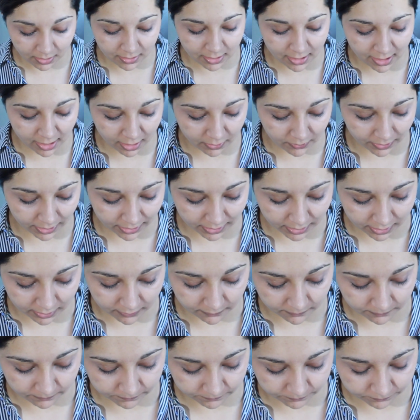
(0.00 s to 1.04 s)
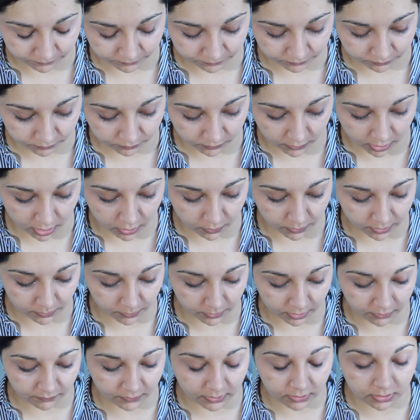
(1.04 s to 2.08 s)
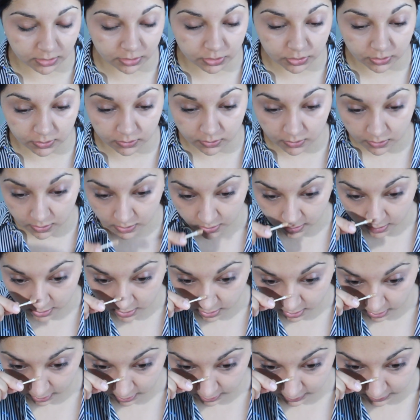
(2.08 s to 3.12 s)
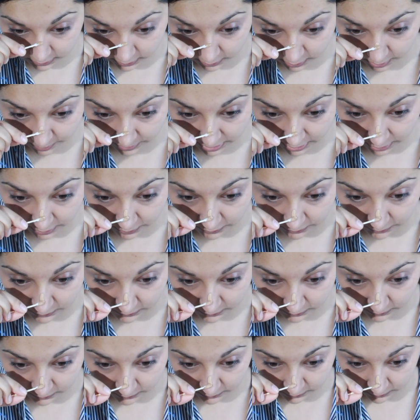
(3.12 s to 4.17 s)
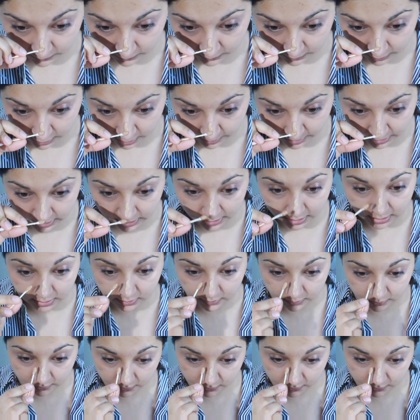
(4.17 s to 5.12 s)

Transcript: Now I can go in with foundation. Let's start on my nose. How about that?